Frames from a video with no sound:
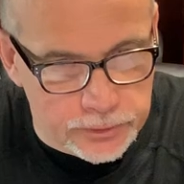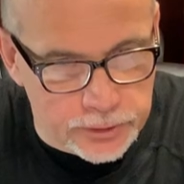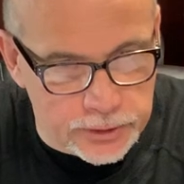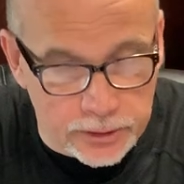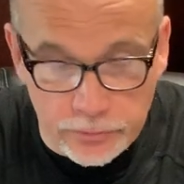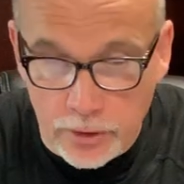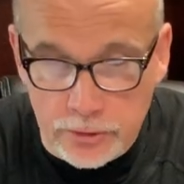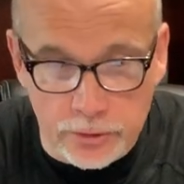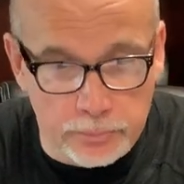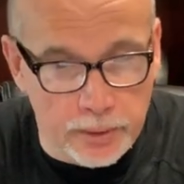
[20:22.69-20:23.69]
six
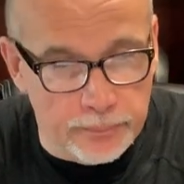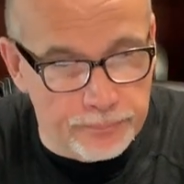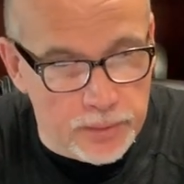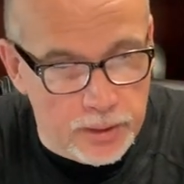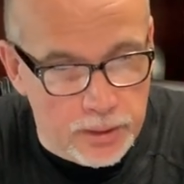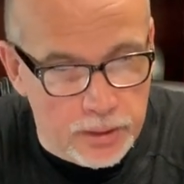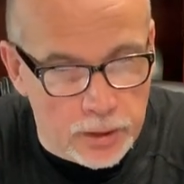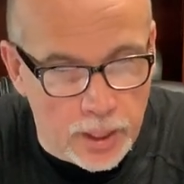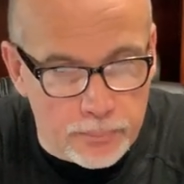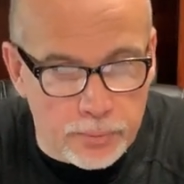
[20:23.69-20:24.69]
verses. But
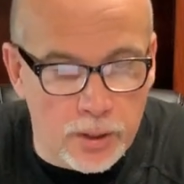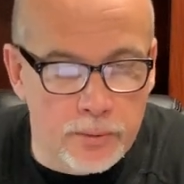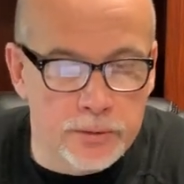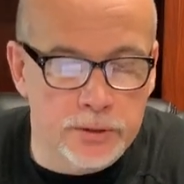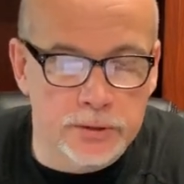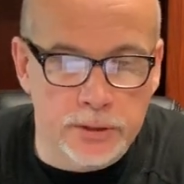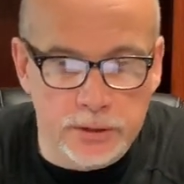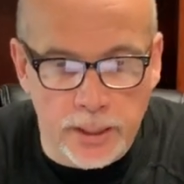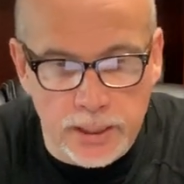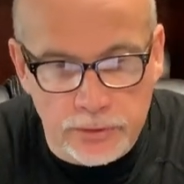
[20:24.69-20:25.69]
God promises in these
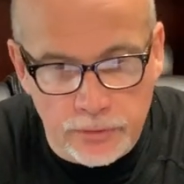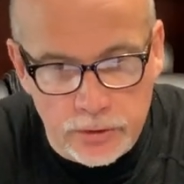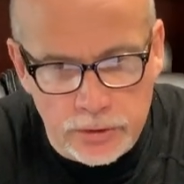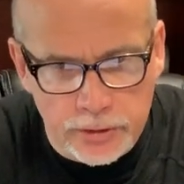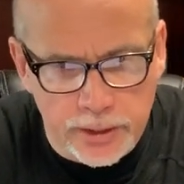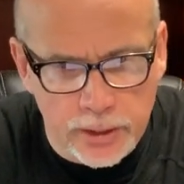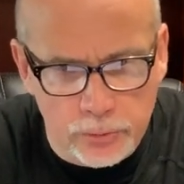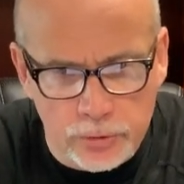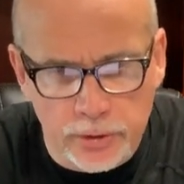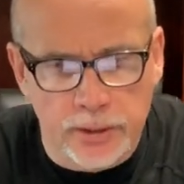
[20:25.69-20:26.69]
last verses that he
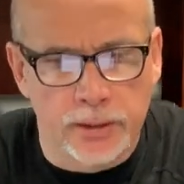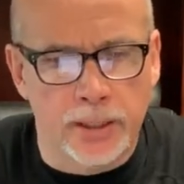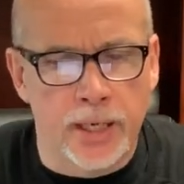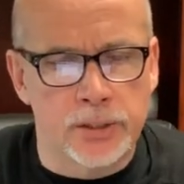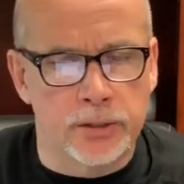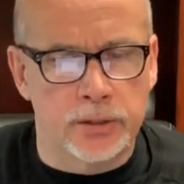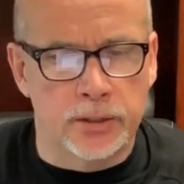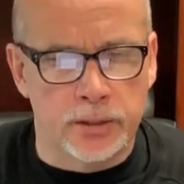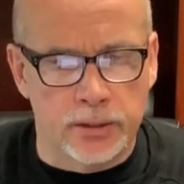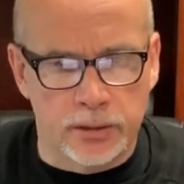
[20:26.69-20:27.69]
will send Elijah
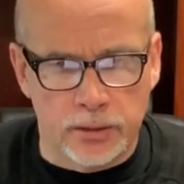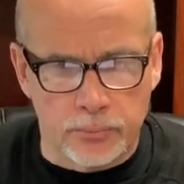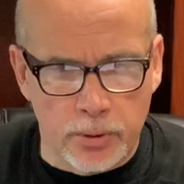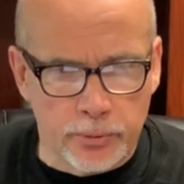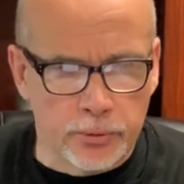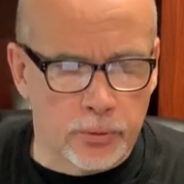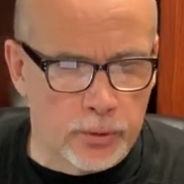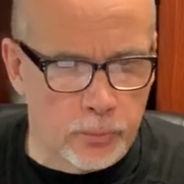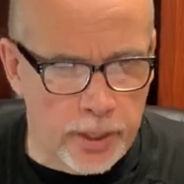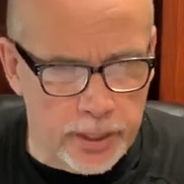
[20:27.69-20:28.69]
in a
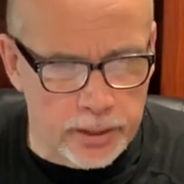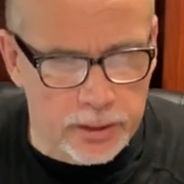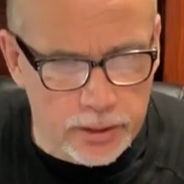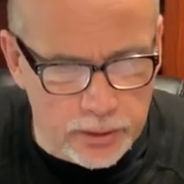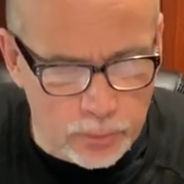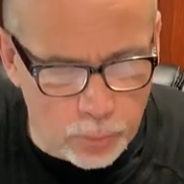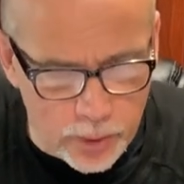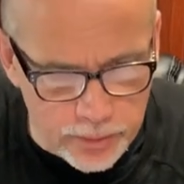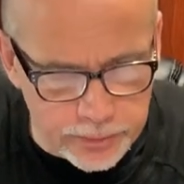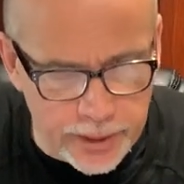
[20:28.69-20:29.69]
preparatory way
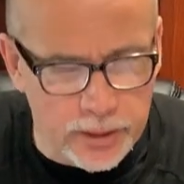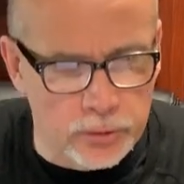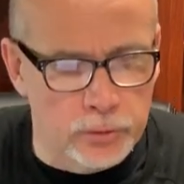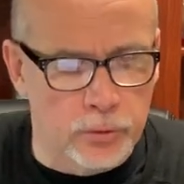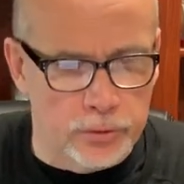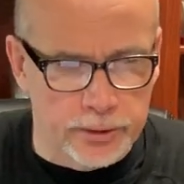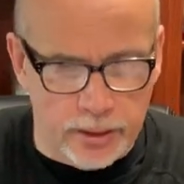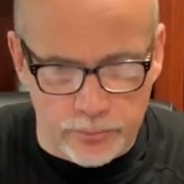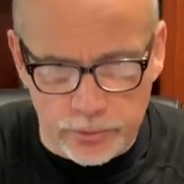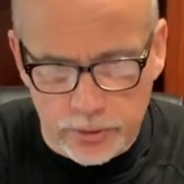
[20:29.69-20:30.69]
when the day of the Lord
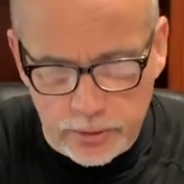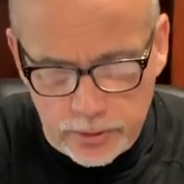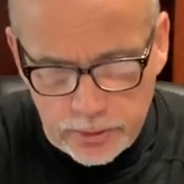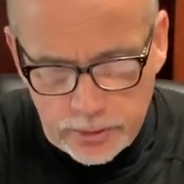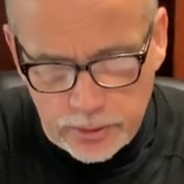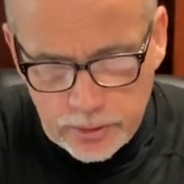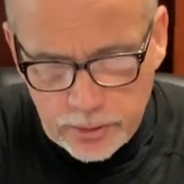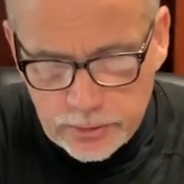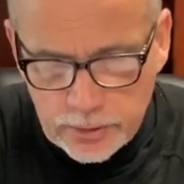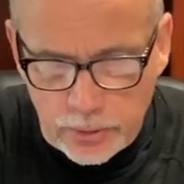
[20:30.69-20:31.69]
comes.
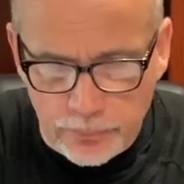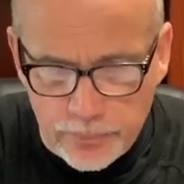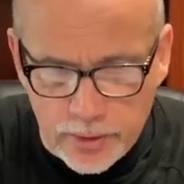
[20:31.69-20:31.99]
So,